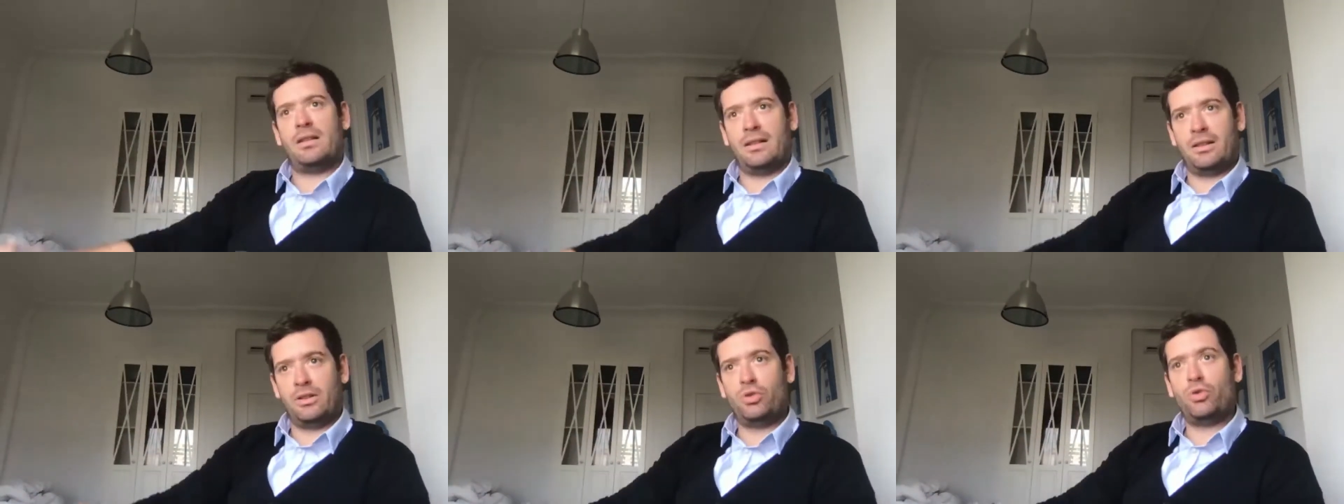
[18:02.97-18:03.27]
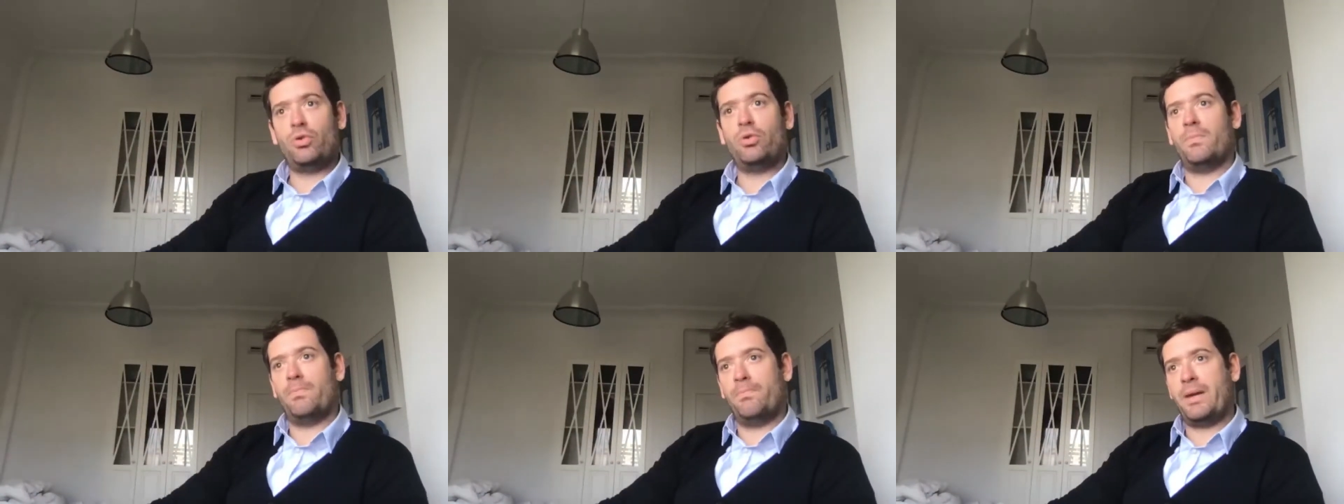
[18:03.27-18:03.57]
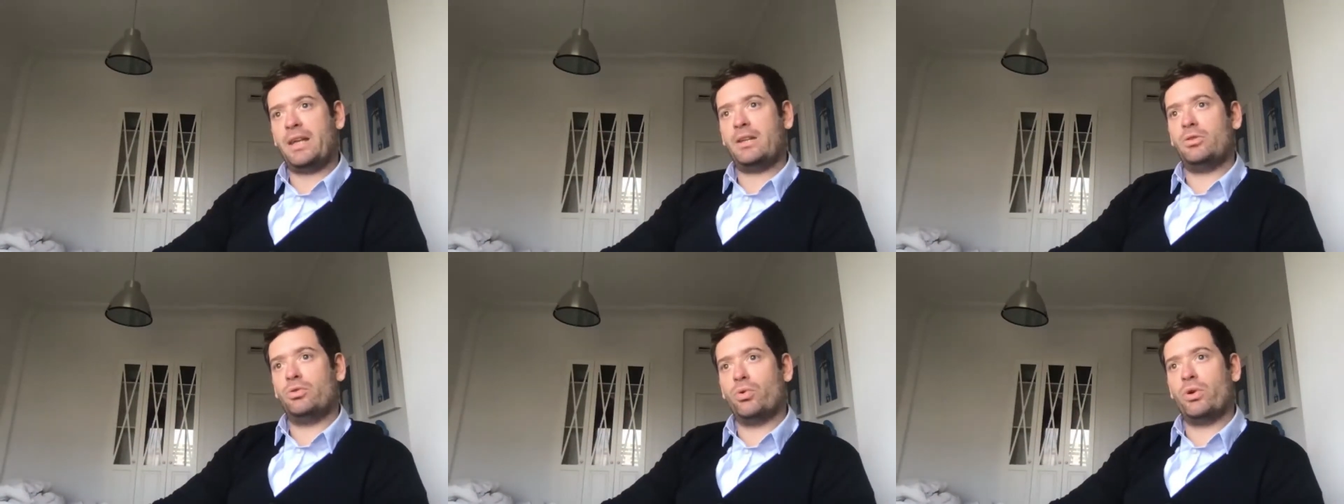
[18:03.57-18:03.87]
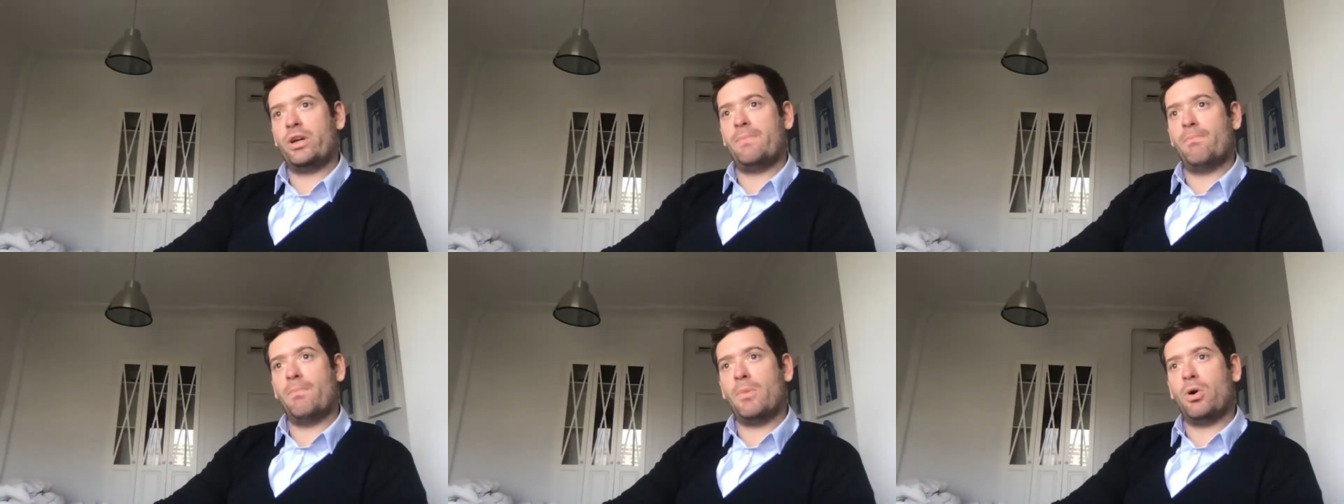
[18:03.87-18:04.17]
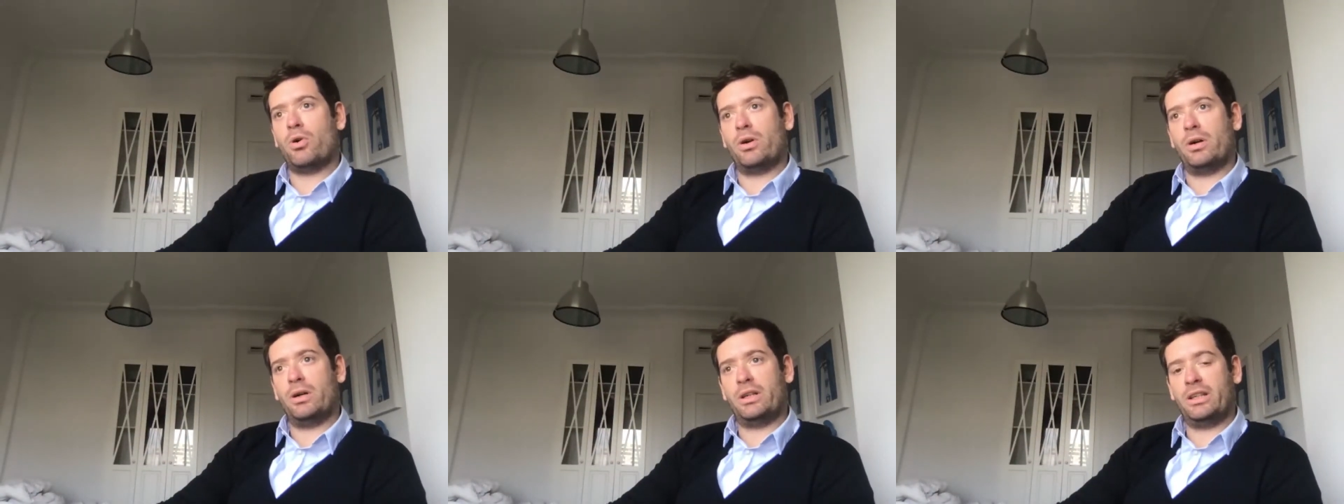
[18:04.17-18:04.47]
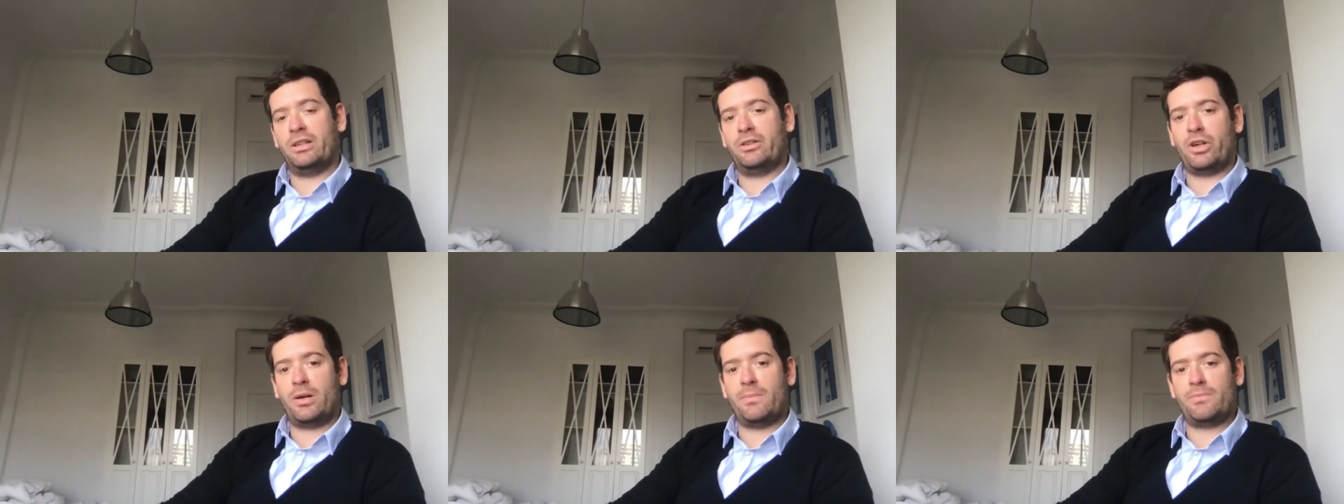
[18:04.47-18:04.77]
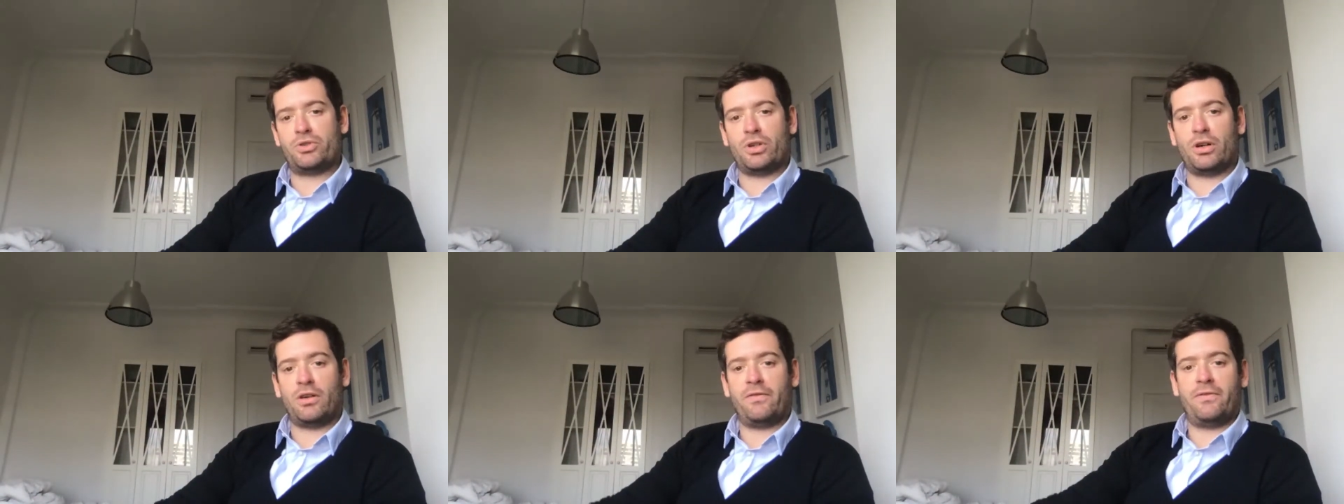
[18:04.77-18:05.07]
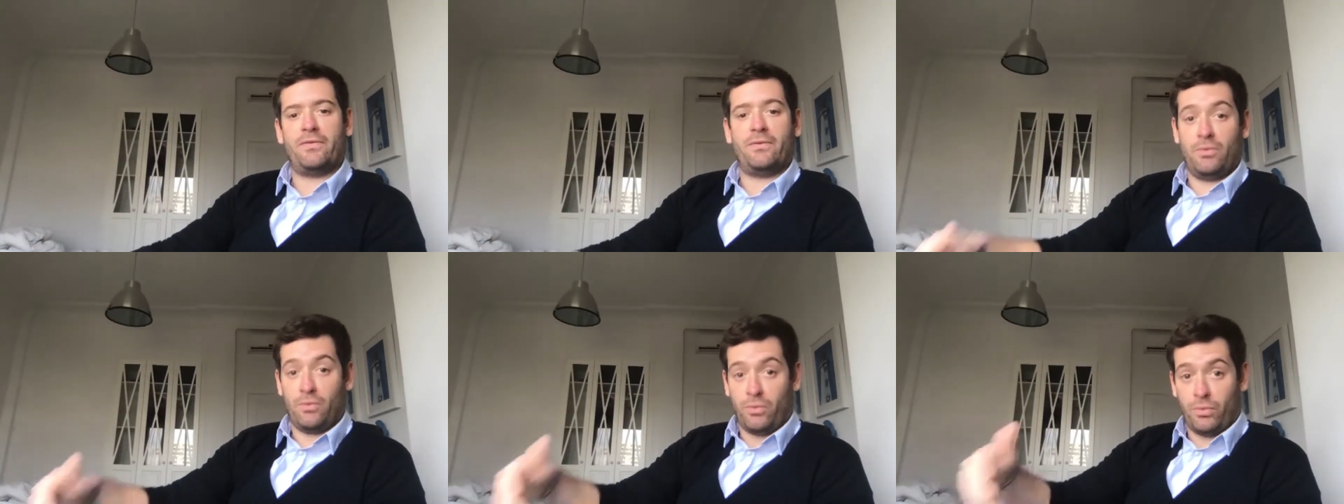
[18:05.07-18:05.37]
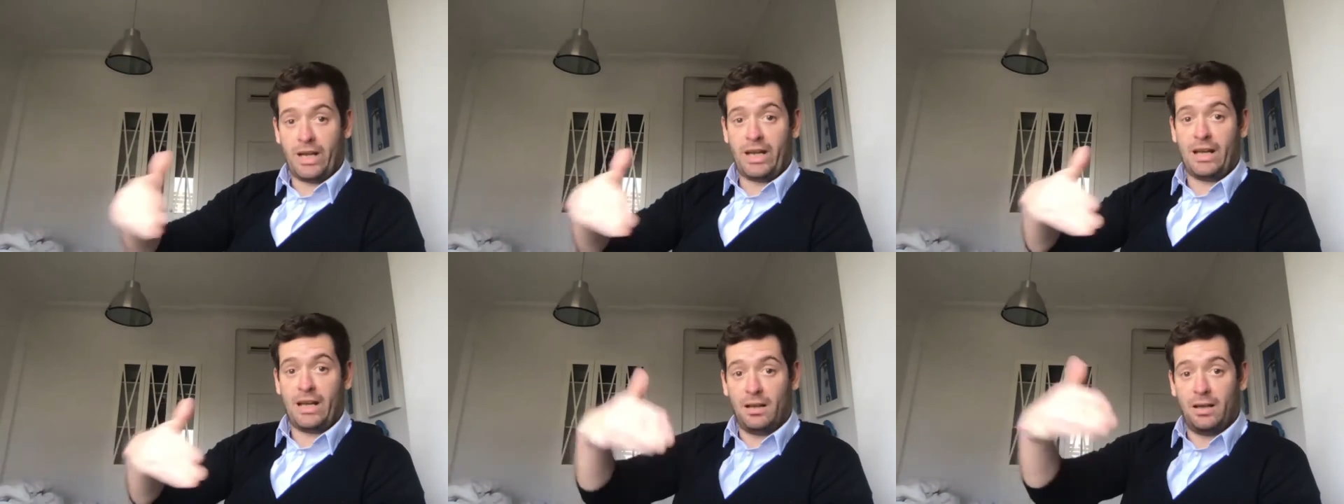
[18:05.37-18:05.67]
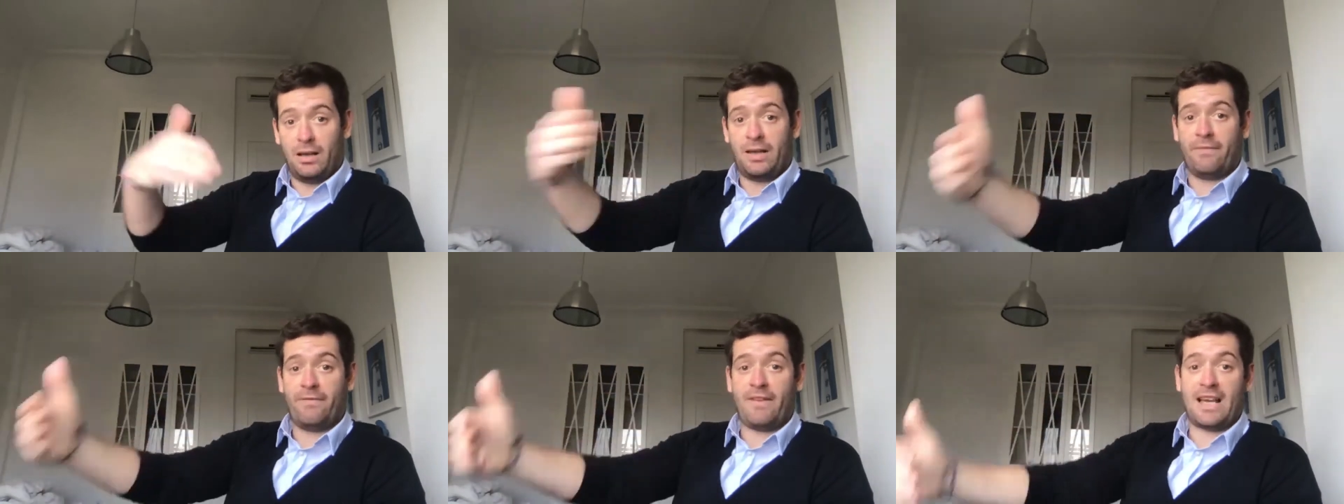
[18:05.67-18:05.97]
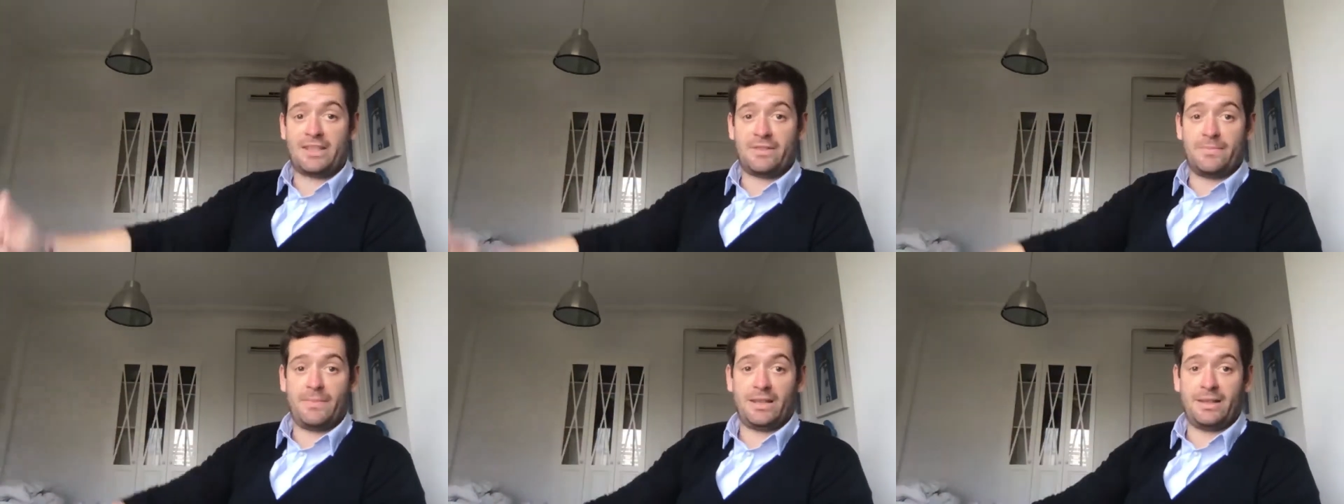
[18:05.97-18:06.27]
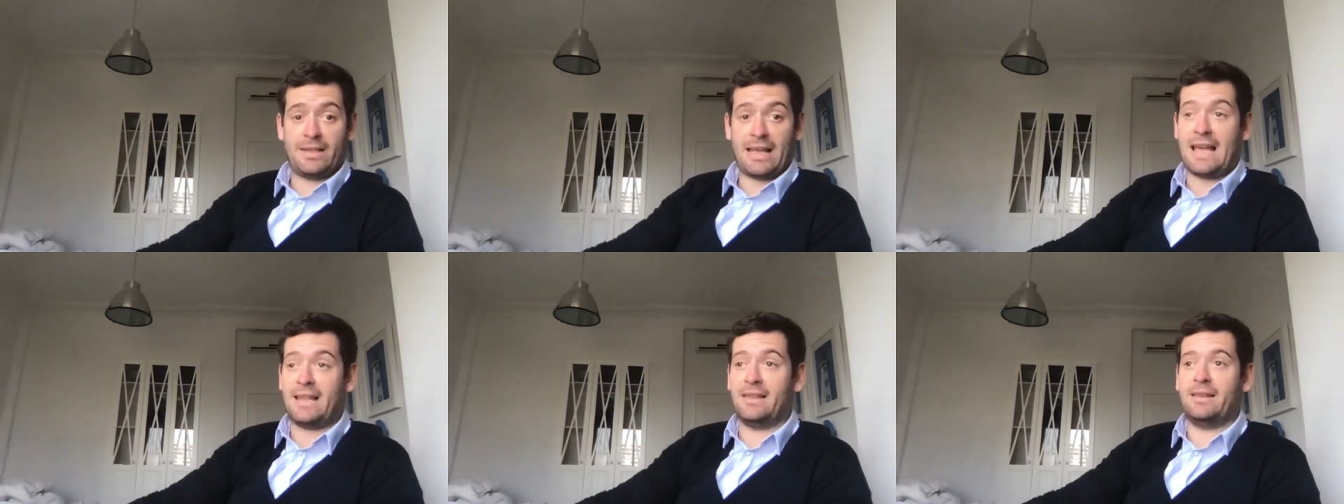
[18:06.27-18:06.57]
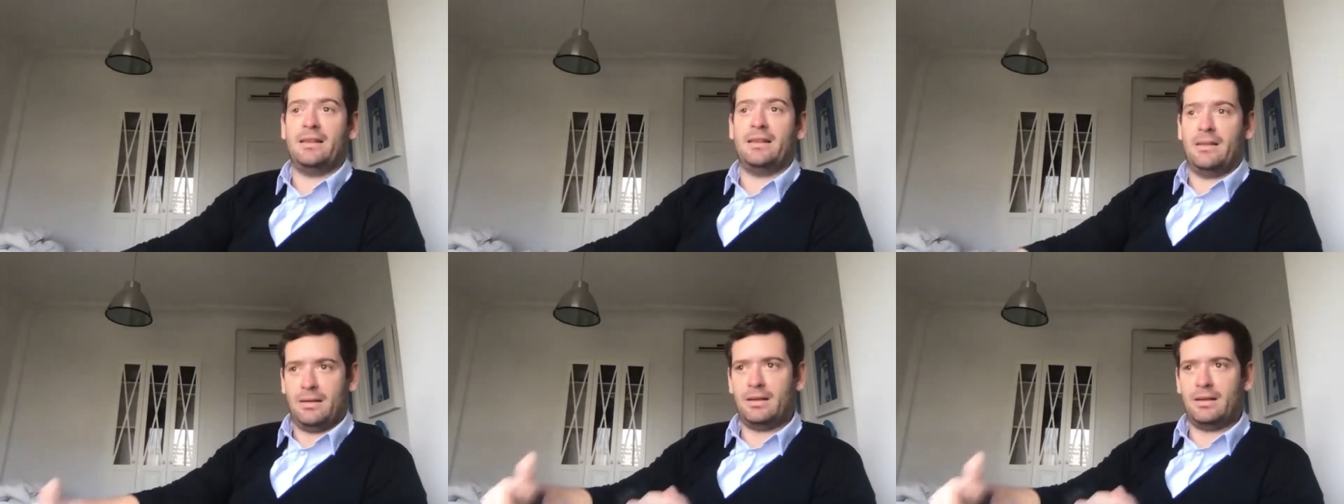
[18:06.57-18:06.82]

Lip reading: doing more in terms of real investment and